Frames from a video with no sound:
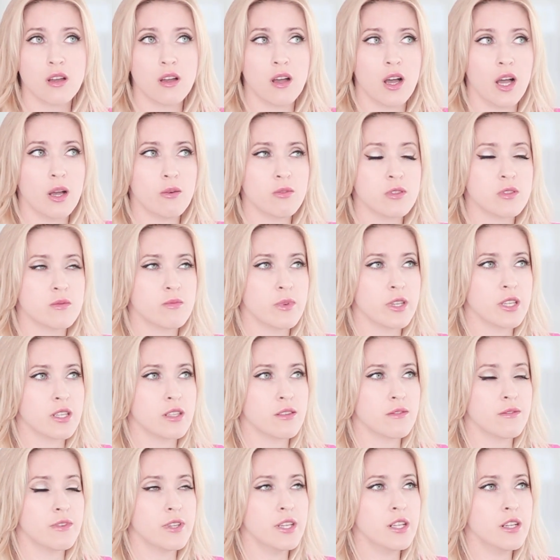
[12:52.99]
I was
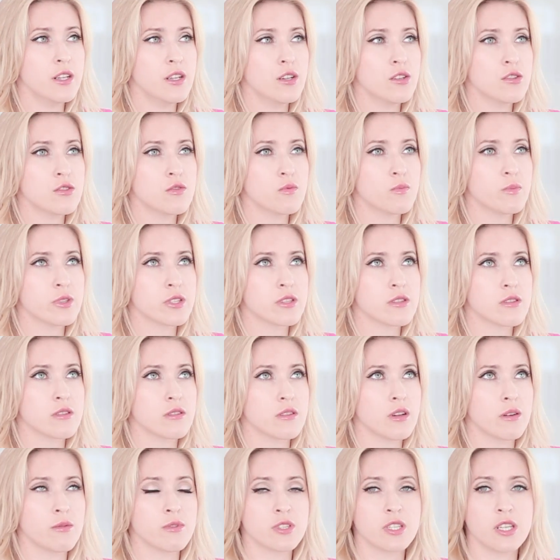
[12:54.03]
making videos, but
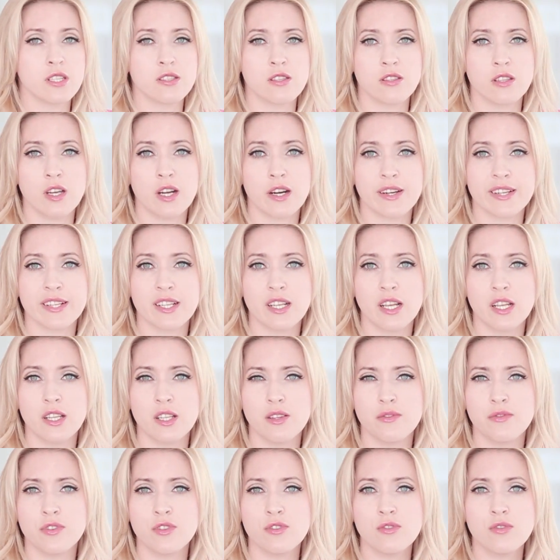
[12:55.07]
I was getting hardly any
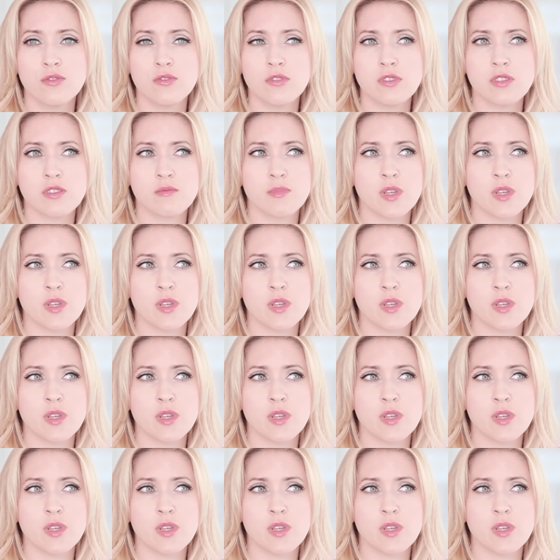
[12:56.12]
views,